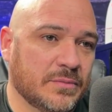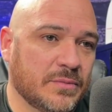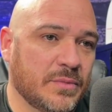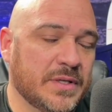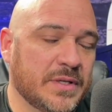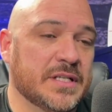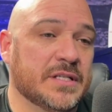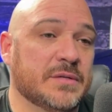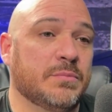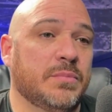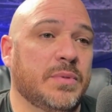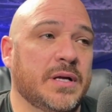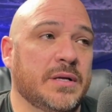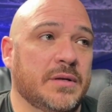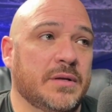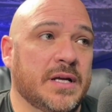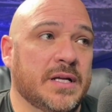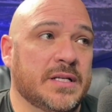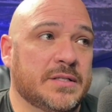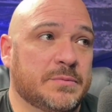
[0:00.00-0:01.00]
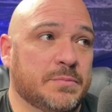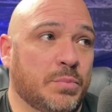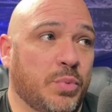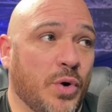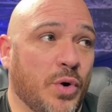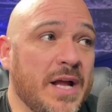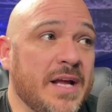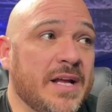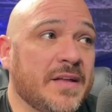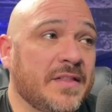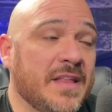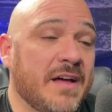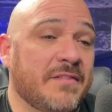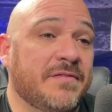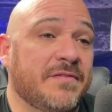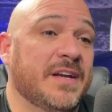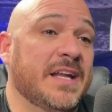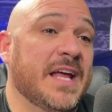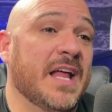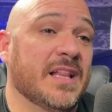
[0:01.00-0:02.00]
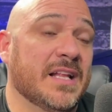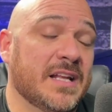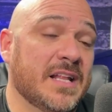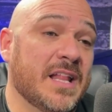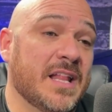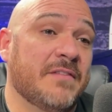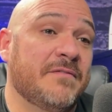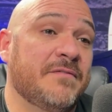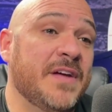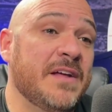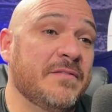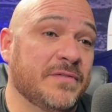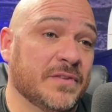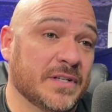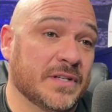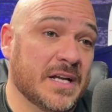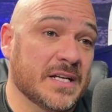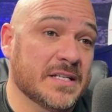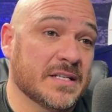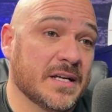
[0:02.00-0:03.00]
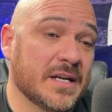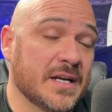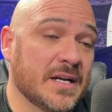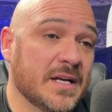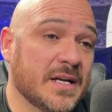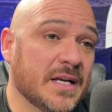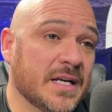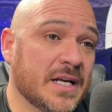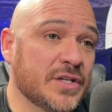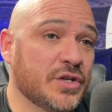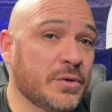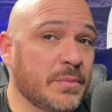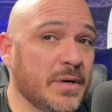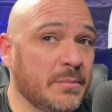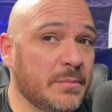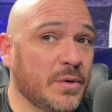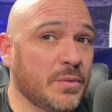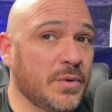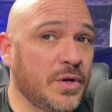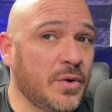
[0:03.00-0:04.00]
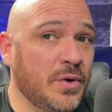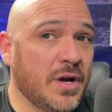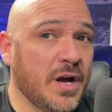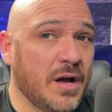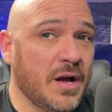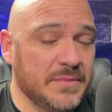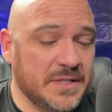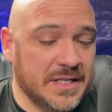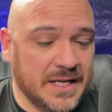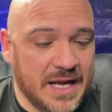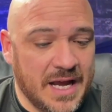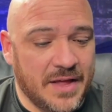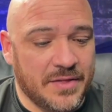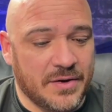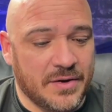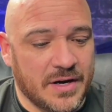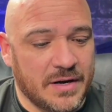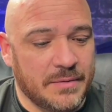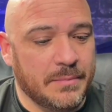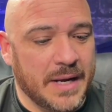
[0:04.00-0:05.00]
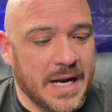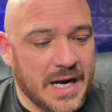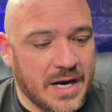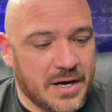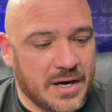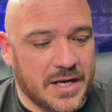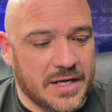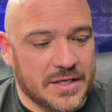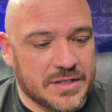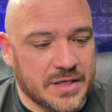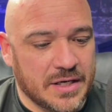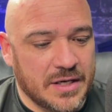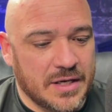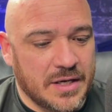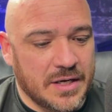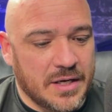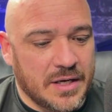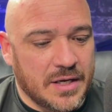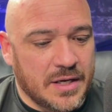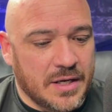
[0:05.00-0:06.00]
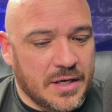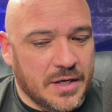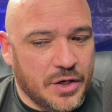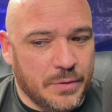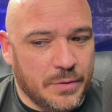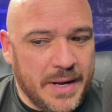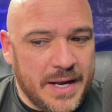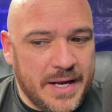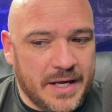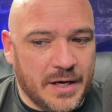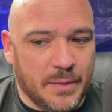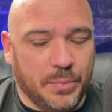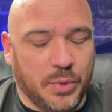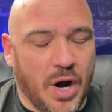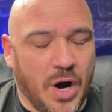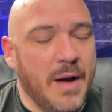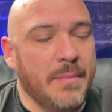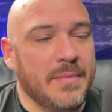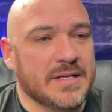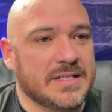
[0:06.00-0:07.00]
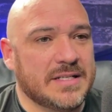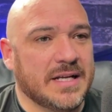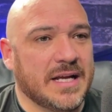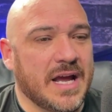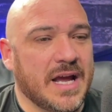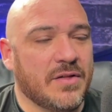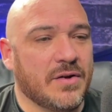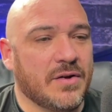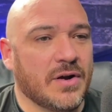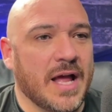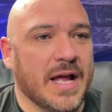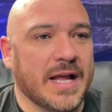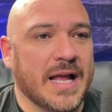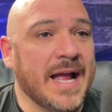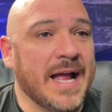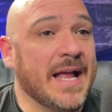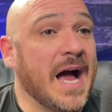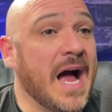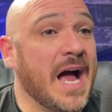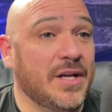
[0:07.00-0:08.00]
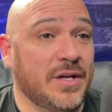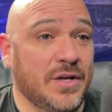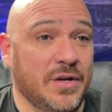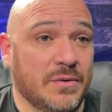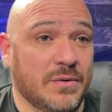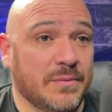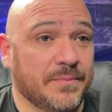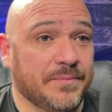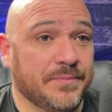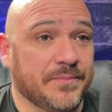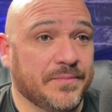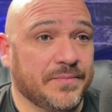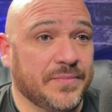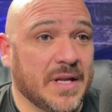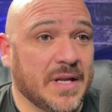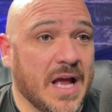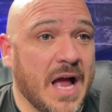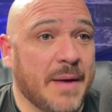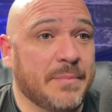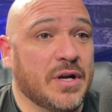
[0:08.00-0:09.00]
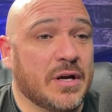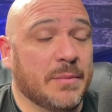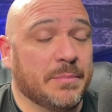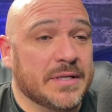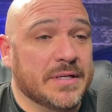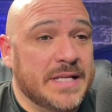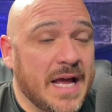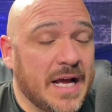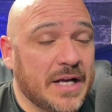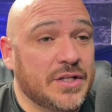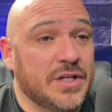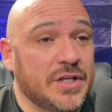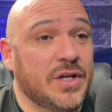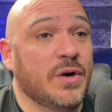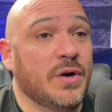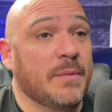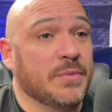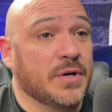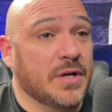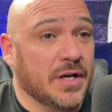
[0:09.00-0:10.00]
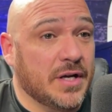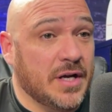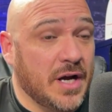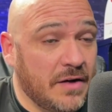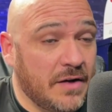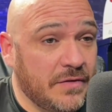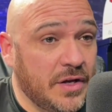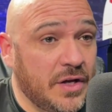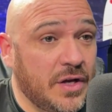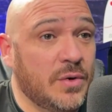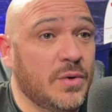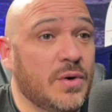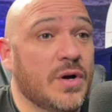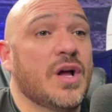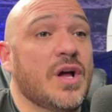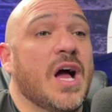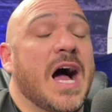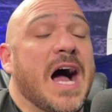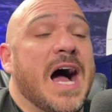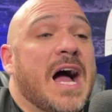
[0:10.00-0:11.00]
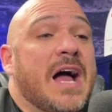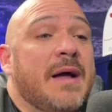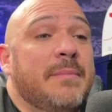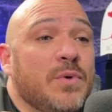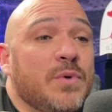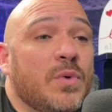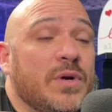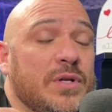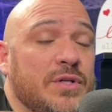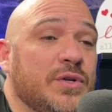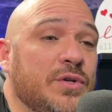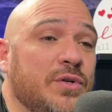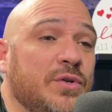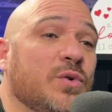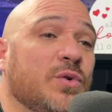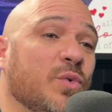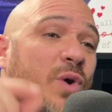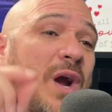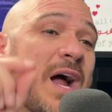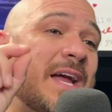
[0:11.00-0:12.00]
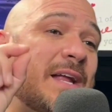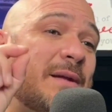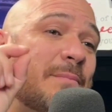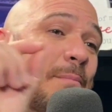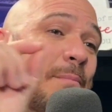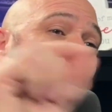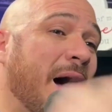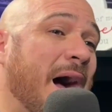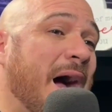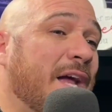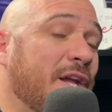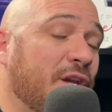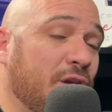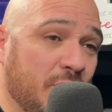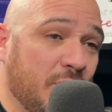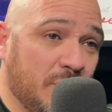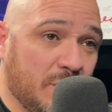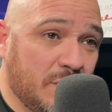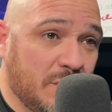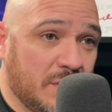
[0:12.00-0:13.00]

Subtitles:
Which is, it's breaking that fidelity, that faithfulness. Because you remember when you come together in marriage, you're making a promise together like, I got you. I'm going to protect you. I'm going to cover you. I'm going to do right by you.